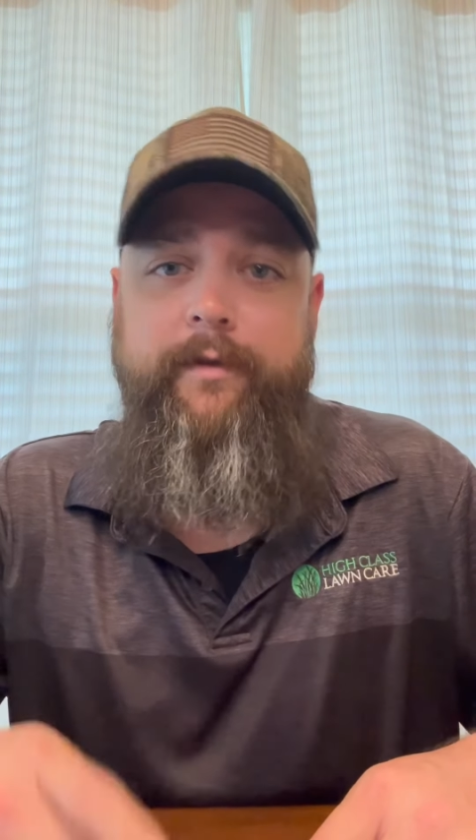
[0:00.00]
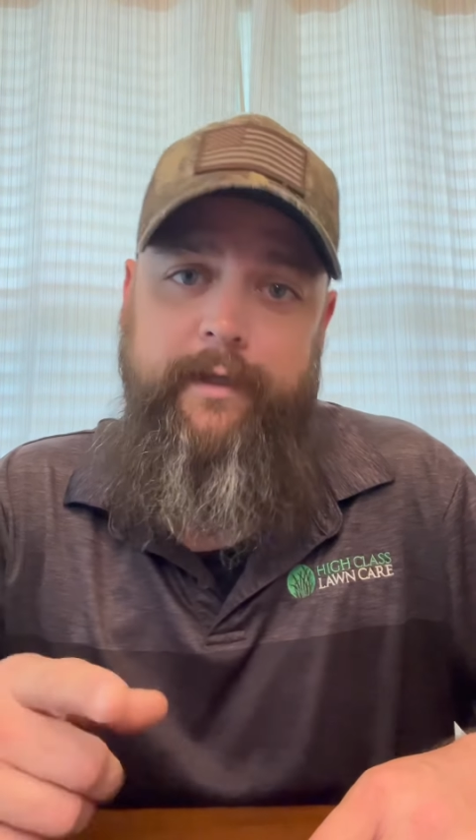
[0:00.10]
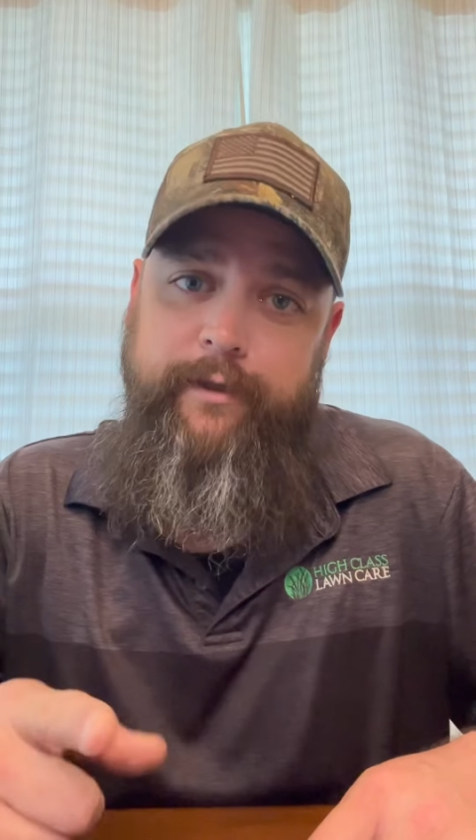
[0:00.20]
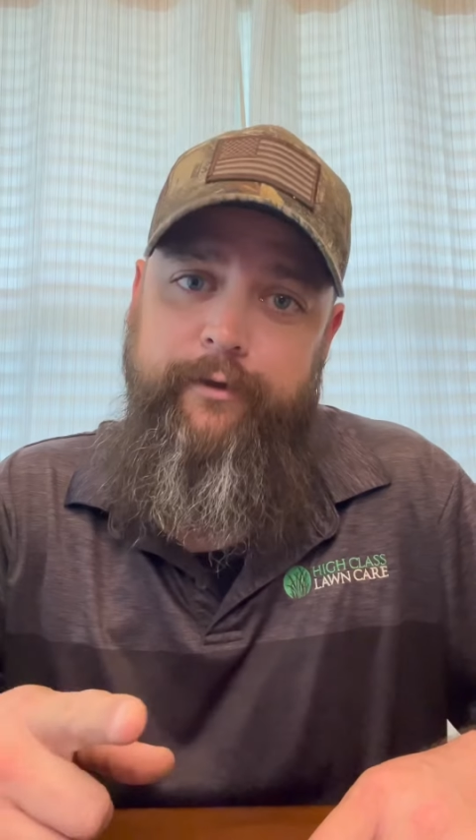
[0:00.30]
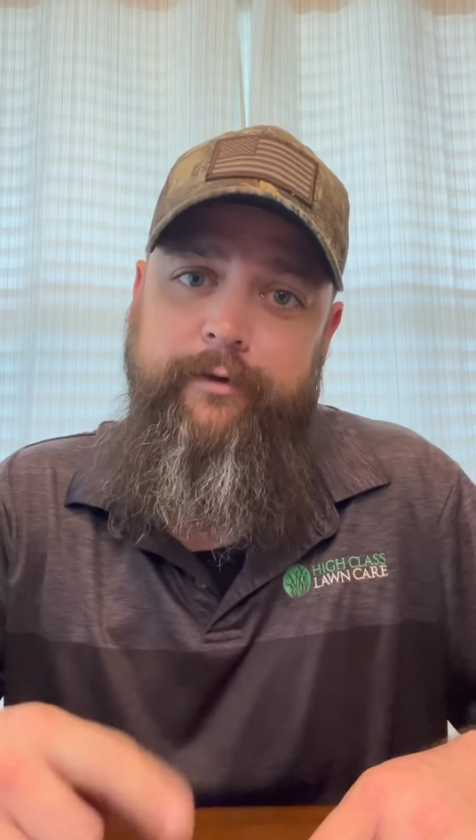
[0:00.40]
but
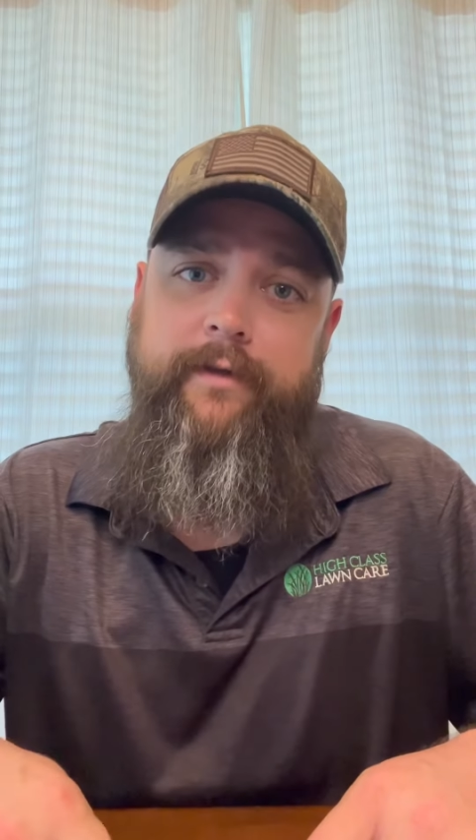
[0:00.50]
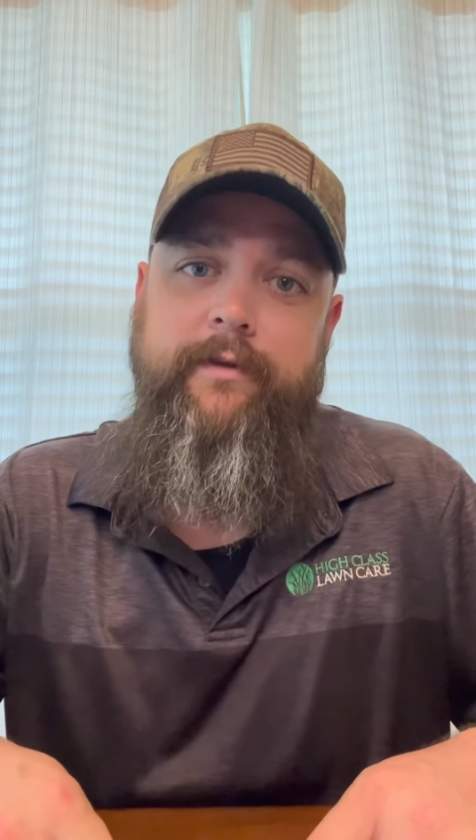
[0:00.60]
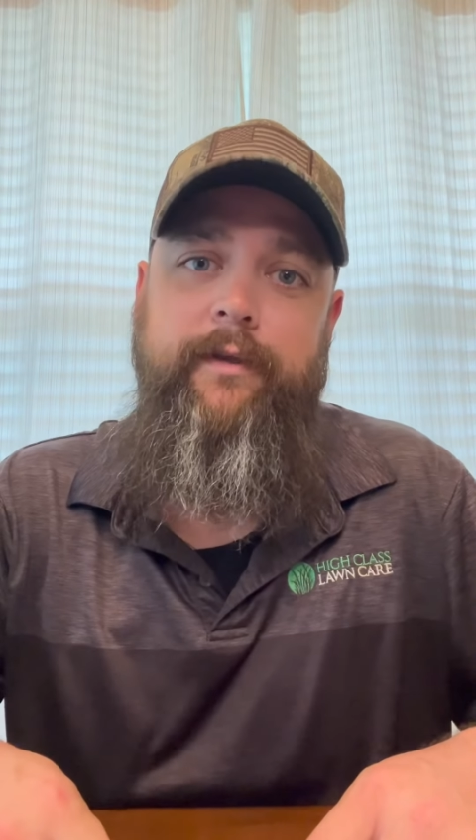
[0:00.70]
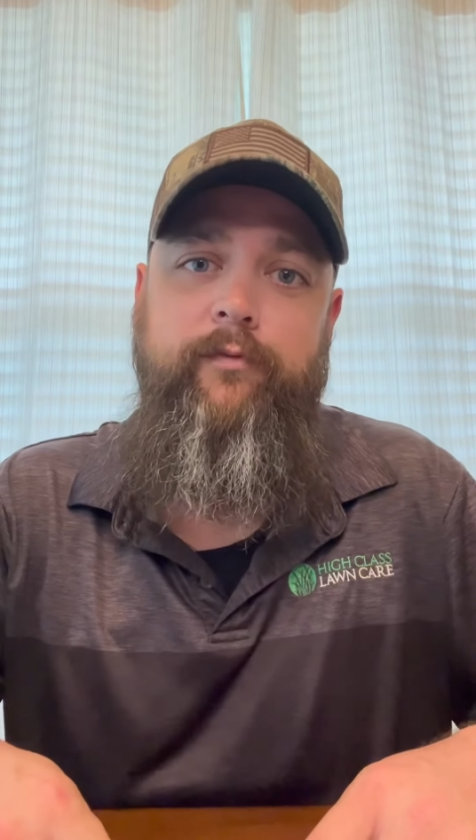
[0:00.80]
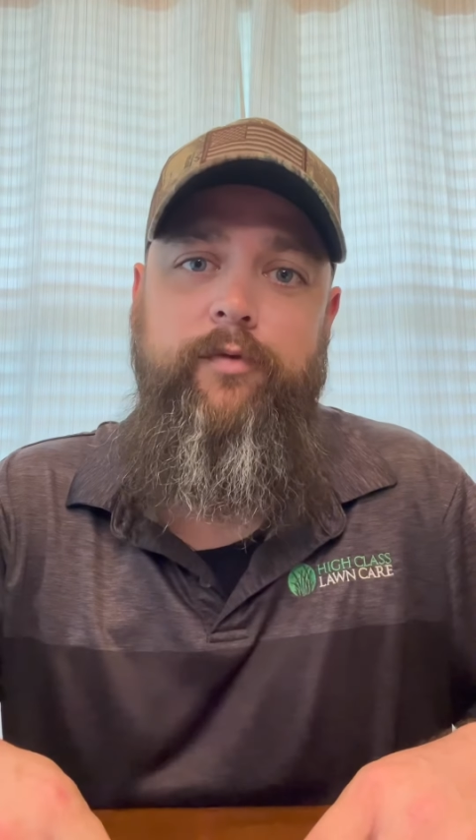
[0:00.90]
then you don't get
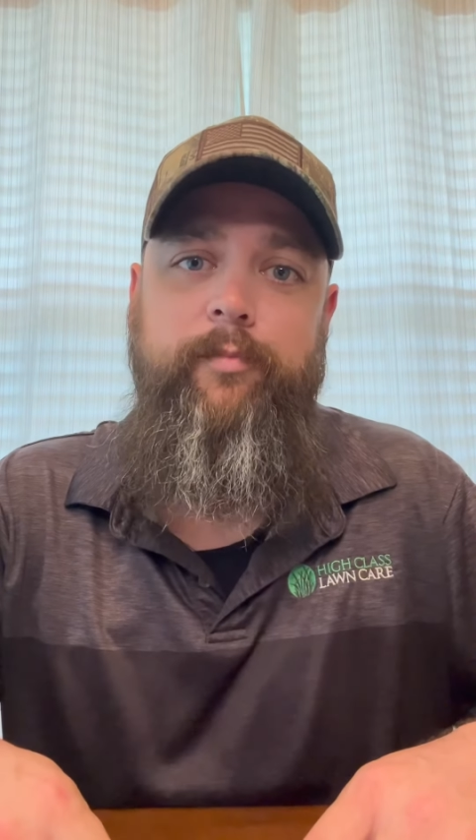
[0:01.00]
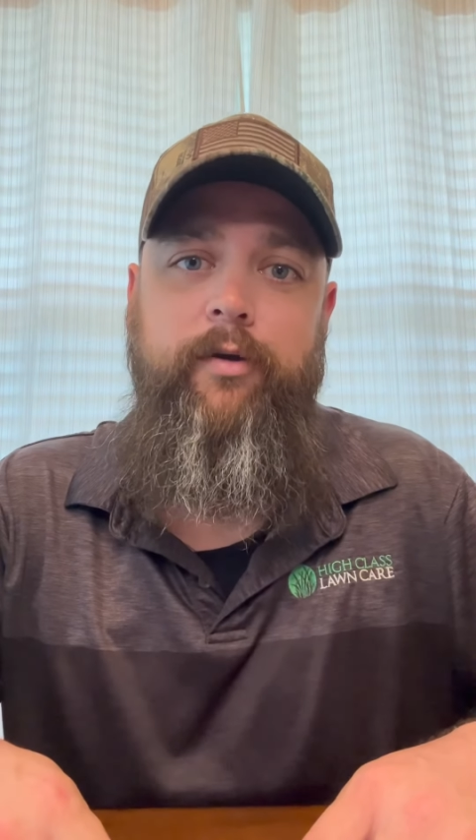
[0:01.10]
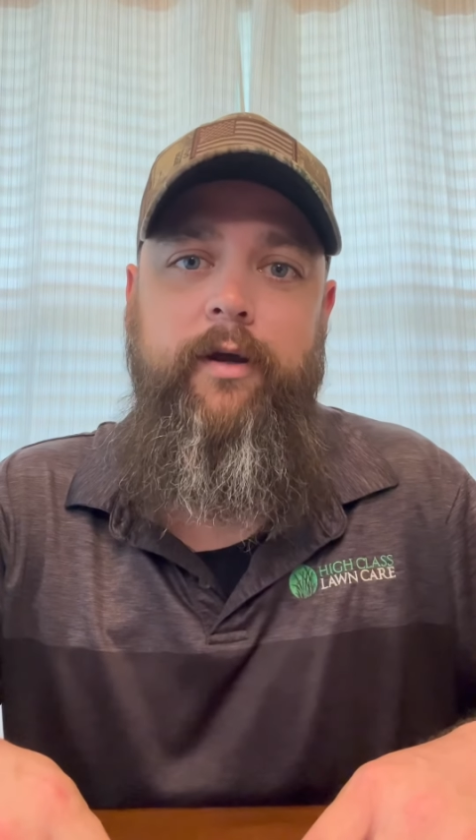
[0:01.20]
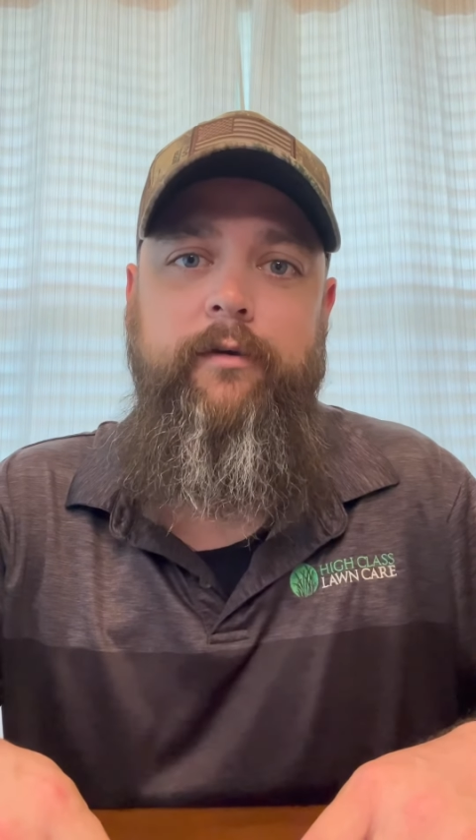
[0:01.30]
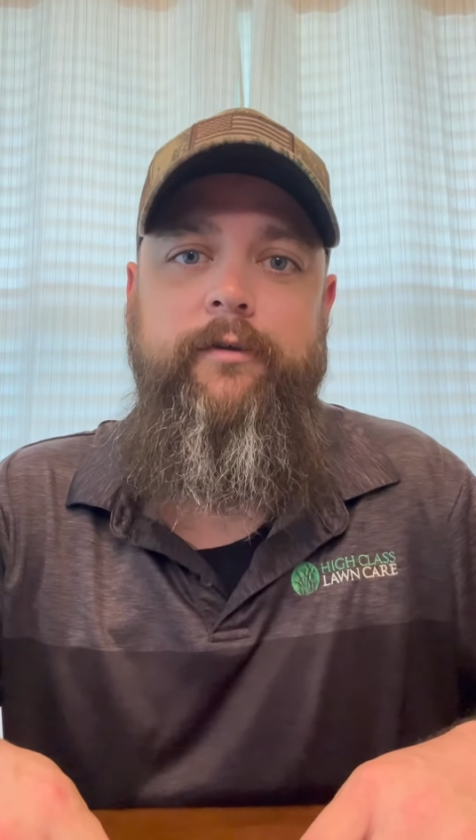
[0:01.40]
to leave with the
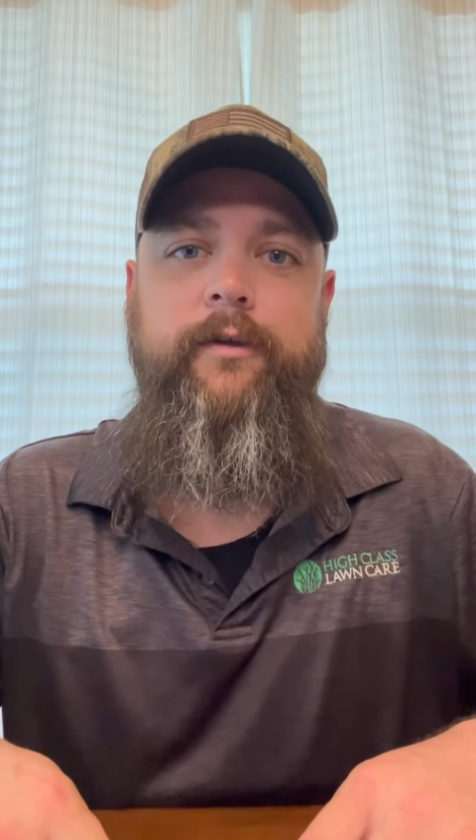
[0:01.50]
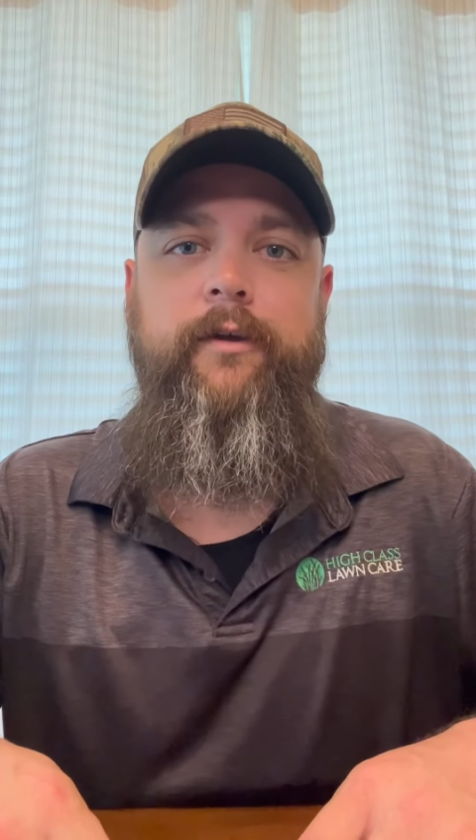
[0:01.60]
product.